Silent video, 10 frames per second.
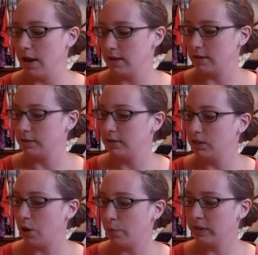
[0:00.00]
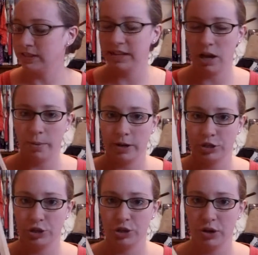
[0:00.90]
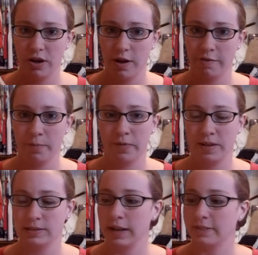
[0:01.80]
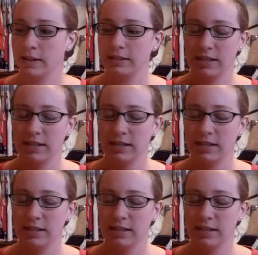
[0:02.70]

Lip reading: And so I want to see how much of the movie is like this,